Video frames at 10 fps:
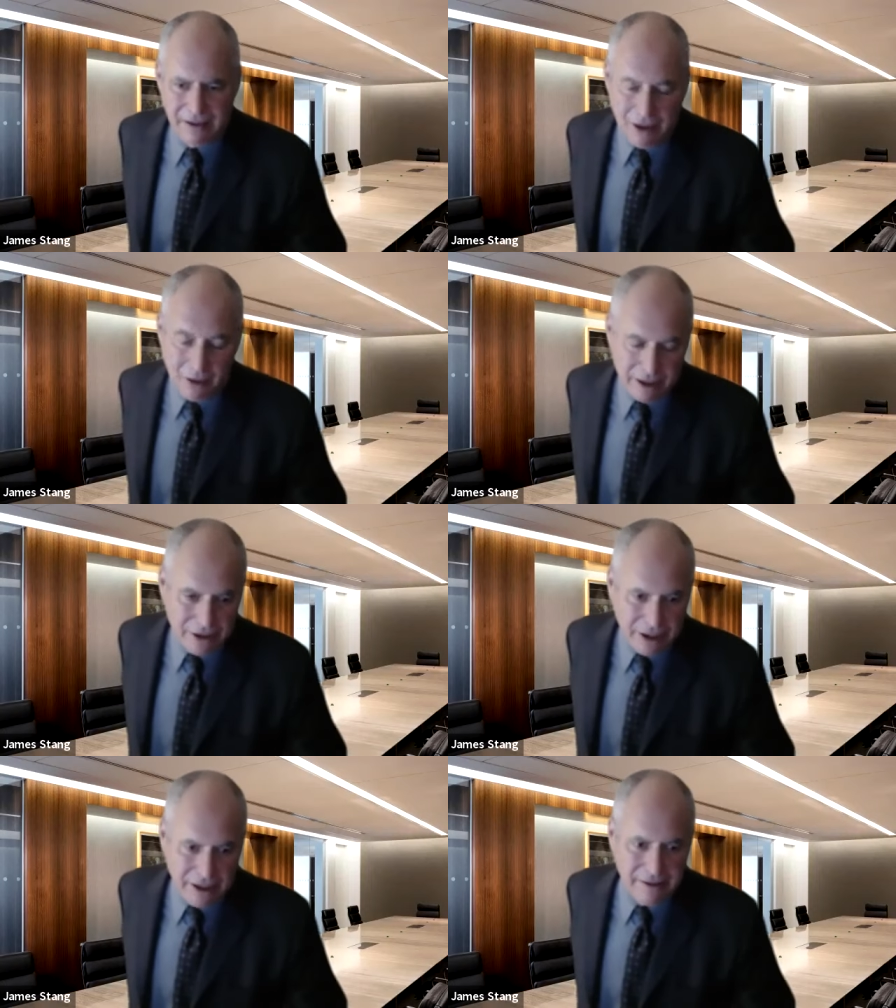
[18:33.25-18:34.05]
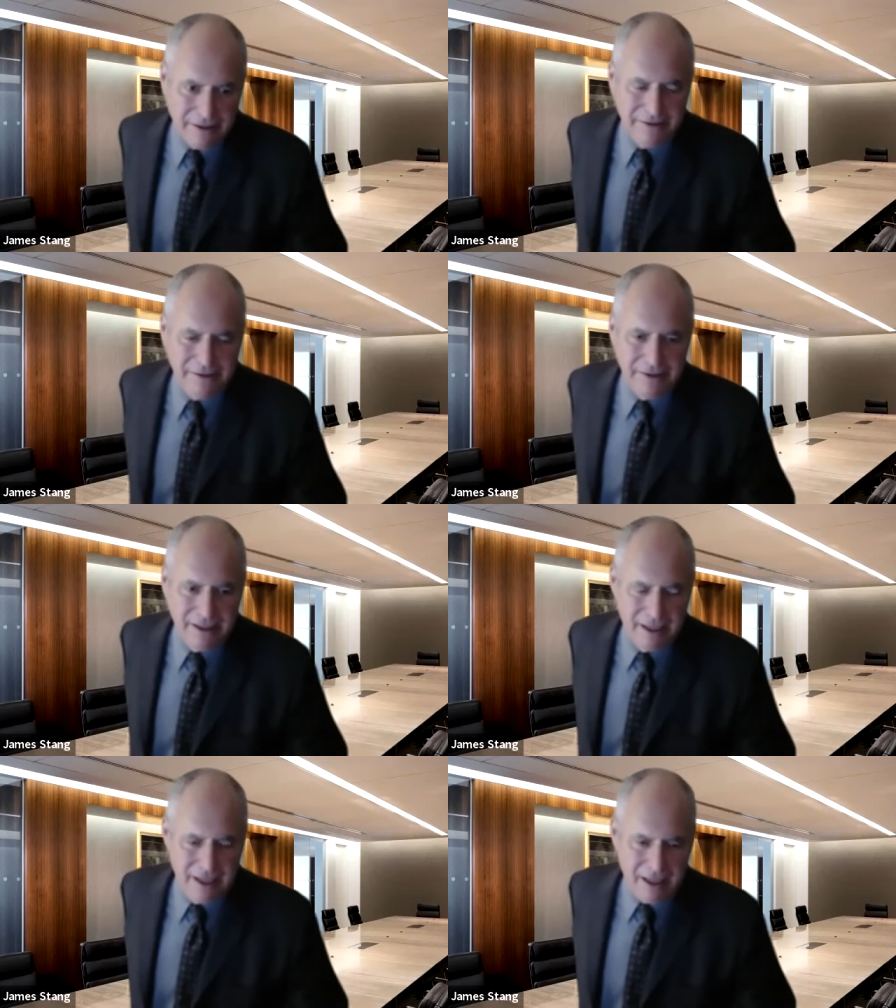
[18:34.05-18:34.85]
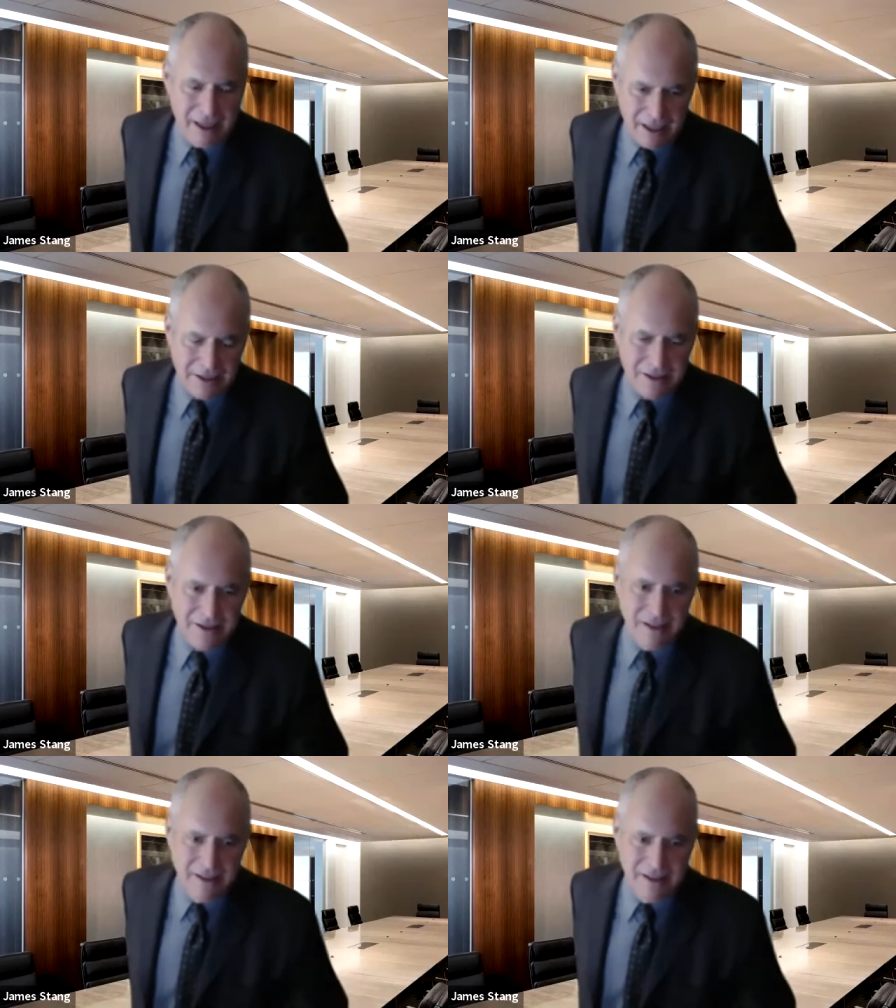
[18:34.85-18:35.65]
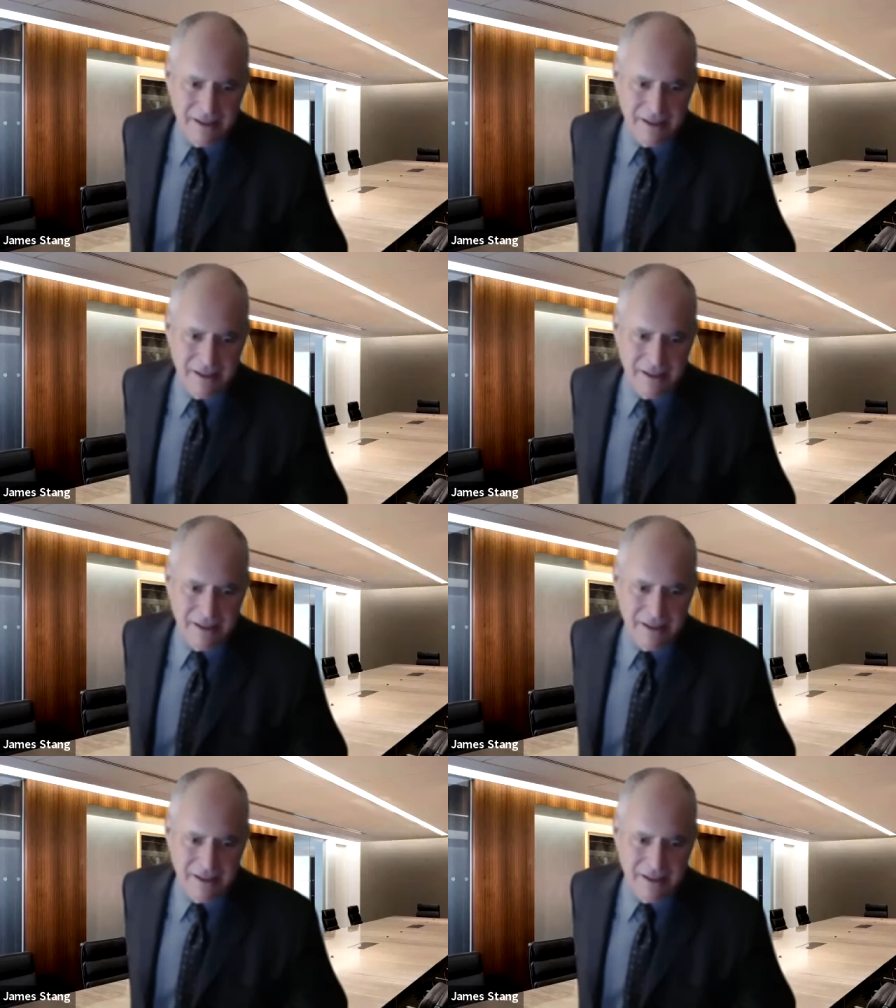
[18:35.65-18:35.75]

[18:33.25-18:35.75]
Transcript: the coalition, us,